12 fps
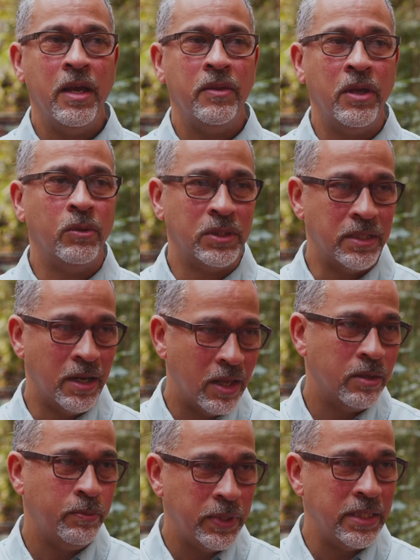there was
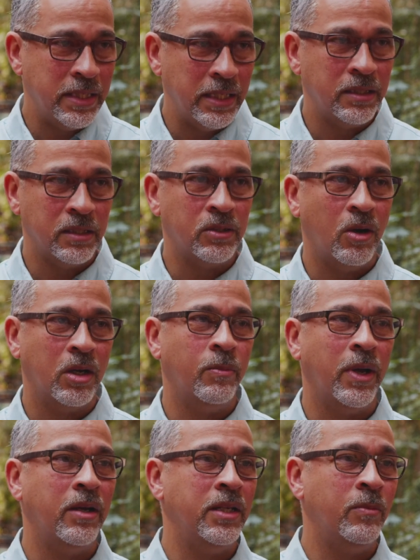another PD to talk
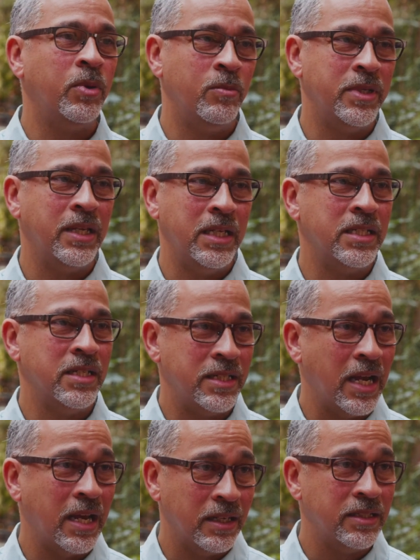about implementation
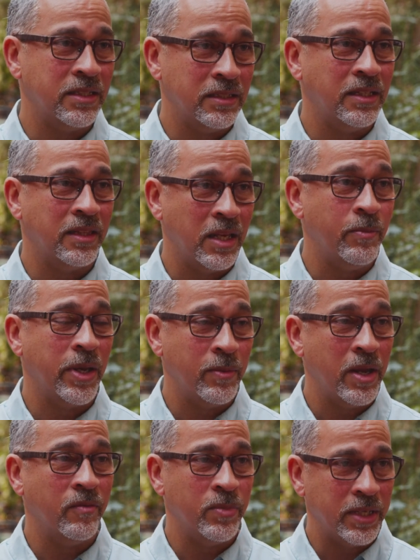challenges that they may
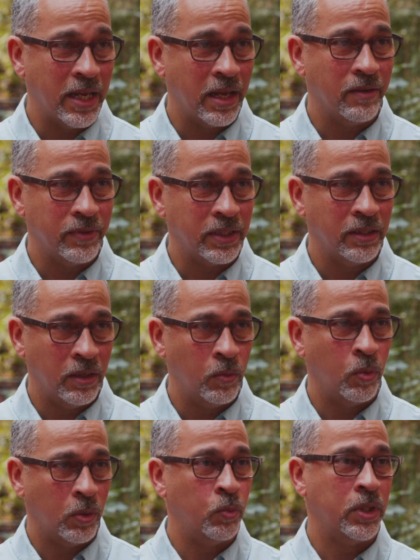have been having
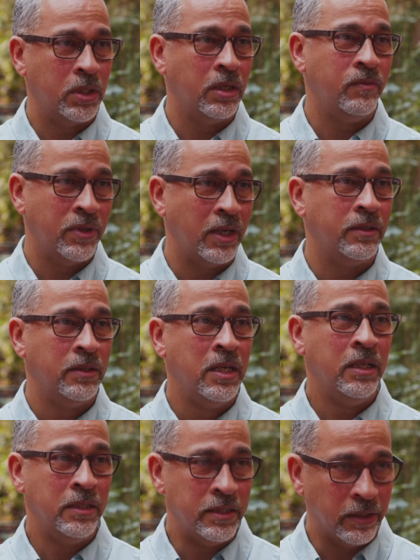and what we could have done
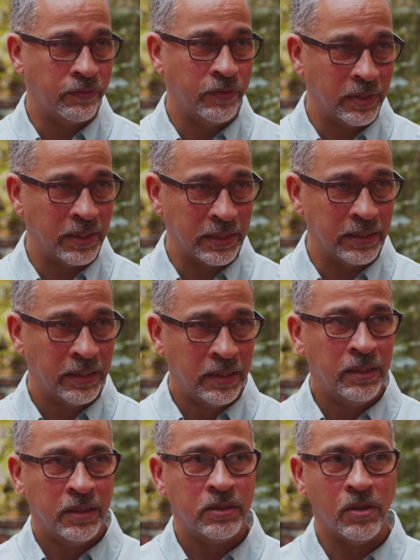differently.
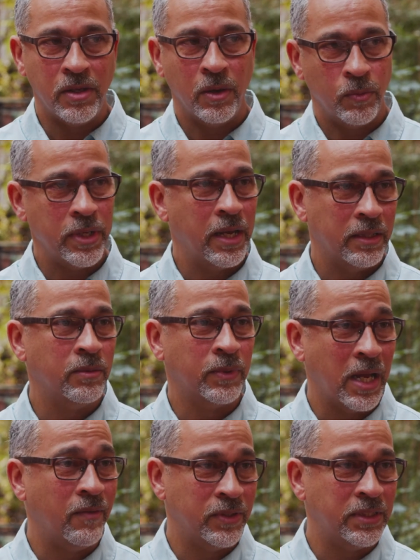So then we had some
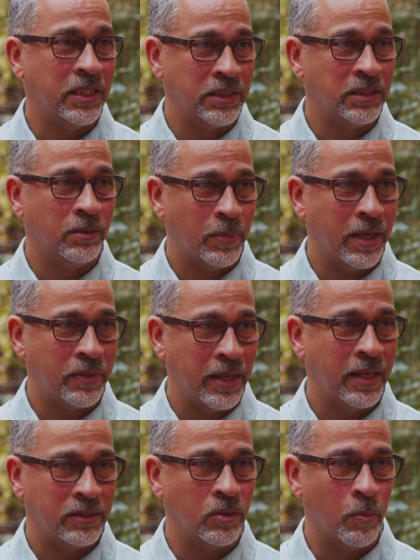conversations about
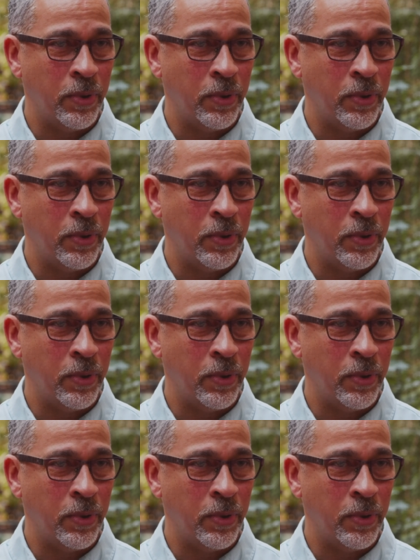that. So